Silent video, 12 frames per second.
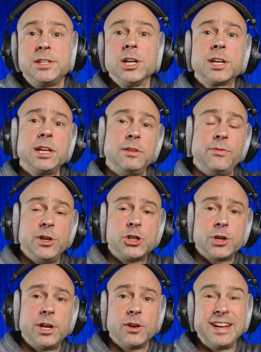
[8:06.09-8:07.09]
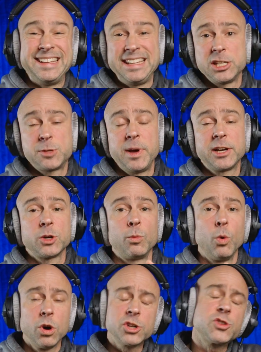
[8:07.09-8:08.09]
ducking feature here in the Inspector
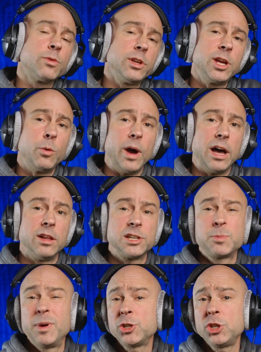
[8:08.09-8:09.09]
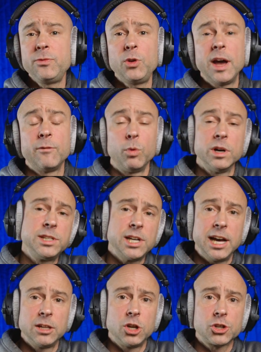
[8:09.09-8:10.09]
works really well, especially if you have one
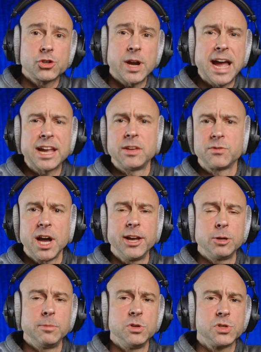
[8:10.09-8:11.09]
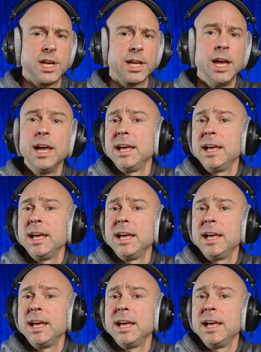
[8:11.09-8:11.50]
dialogue track, you've got your music,